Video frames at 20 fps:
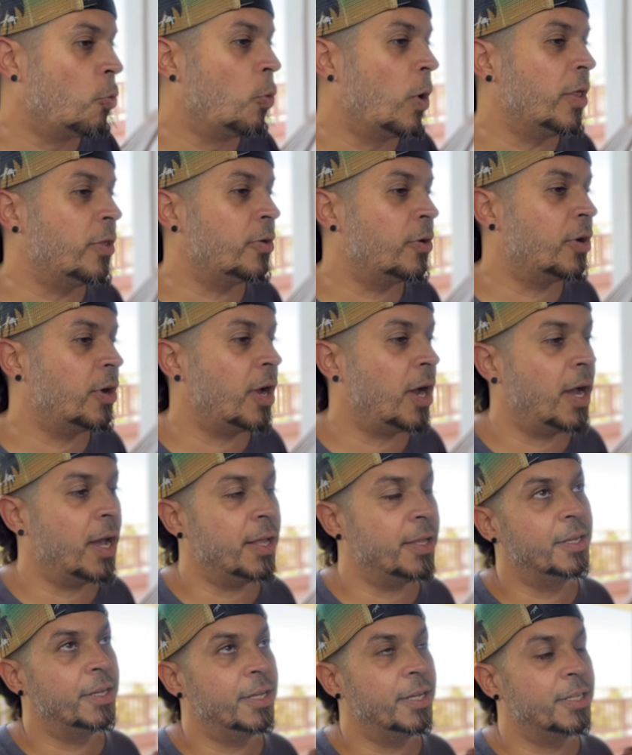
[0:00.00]
Whether or
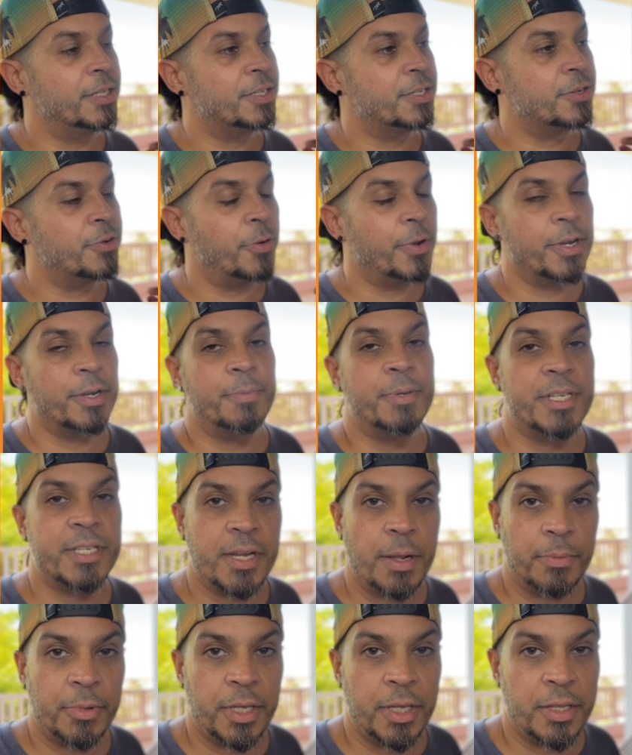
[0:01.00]
not it's going to be
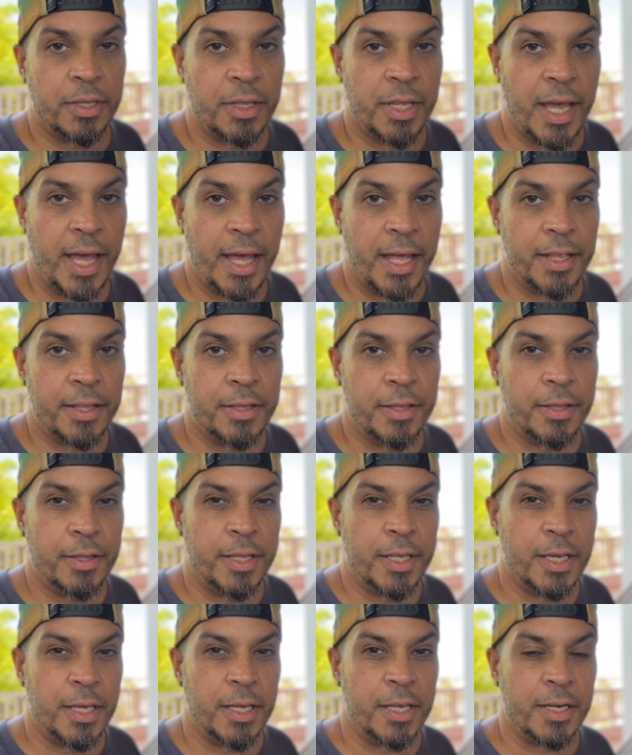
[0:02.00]
something that
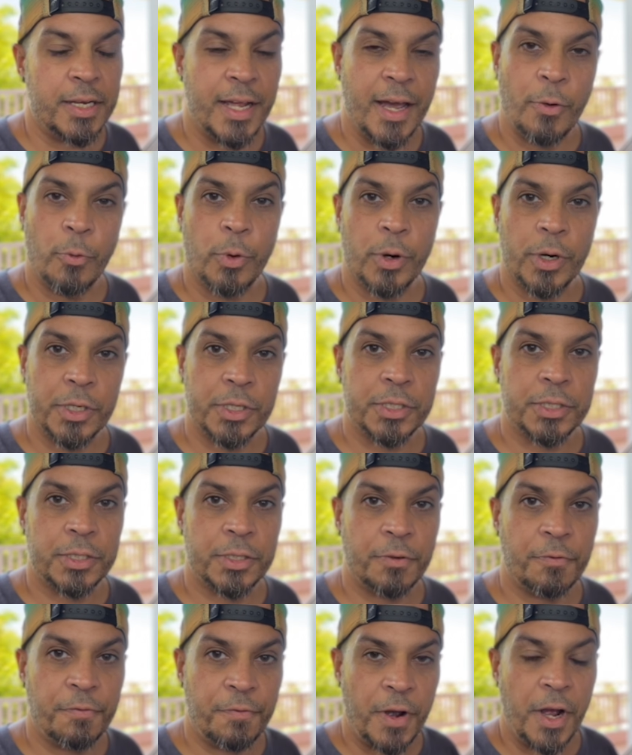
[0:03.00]
the networks
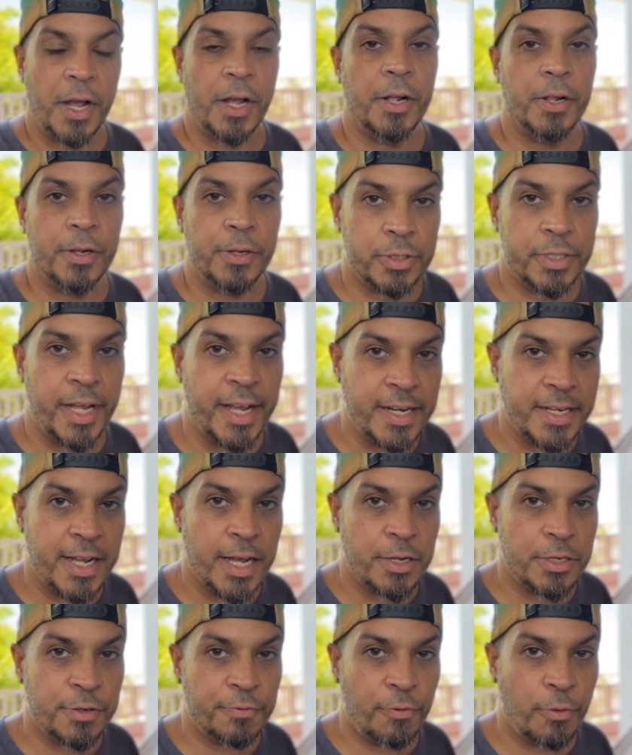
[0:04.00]
file
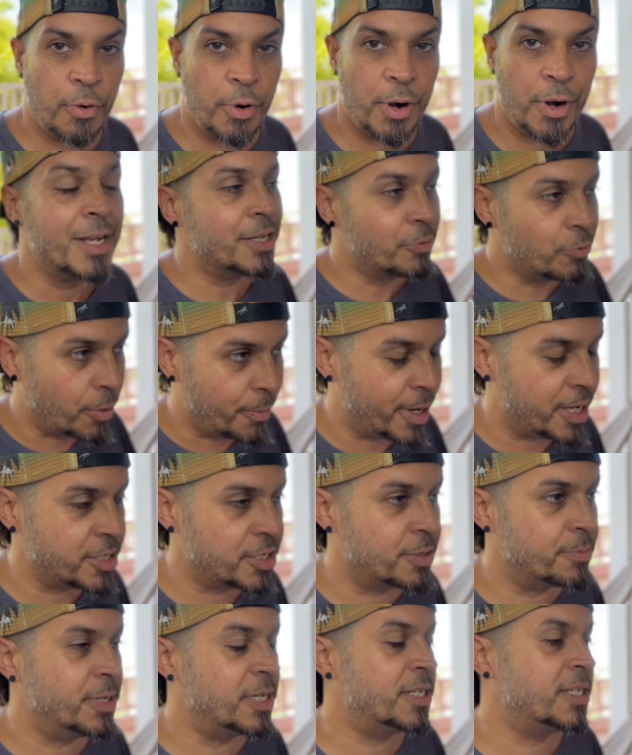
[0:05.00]
takedowns for remains
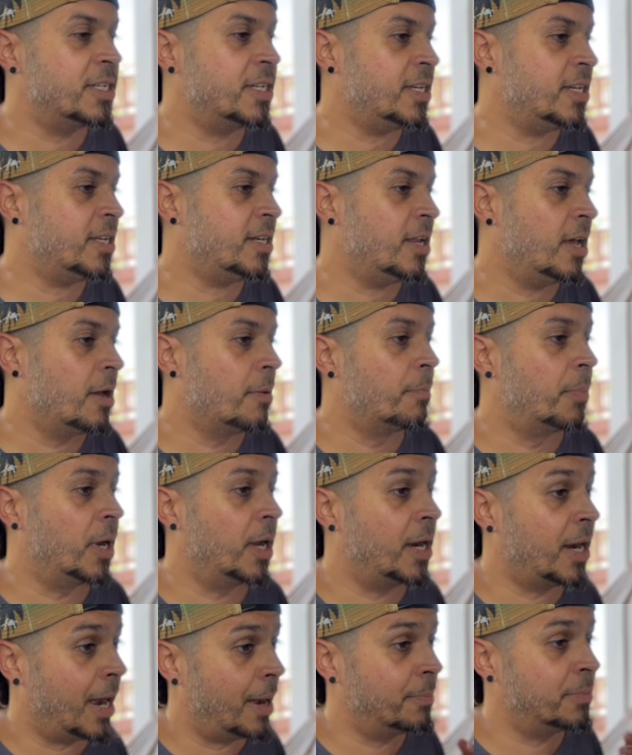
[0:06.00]
to be seen,
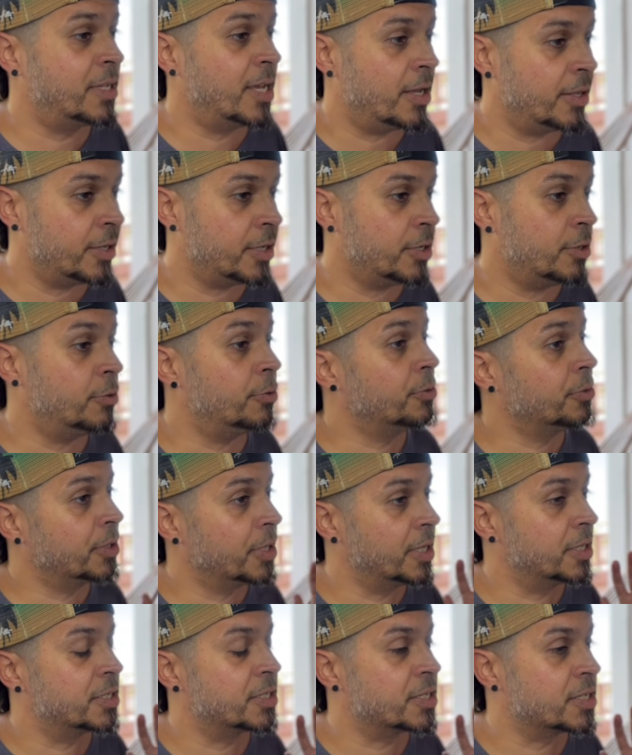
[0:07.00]
but I'm telling you,
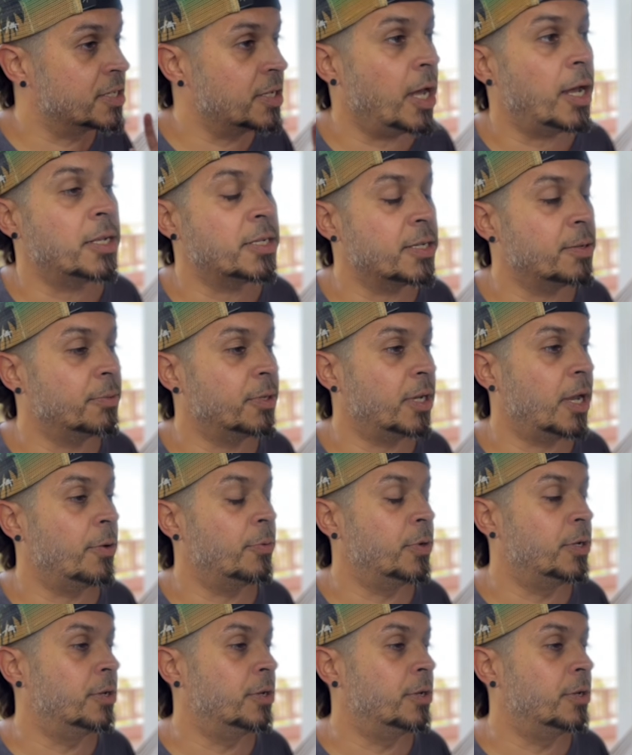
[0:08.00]
this is not something I would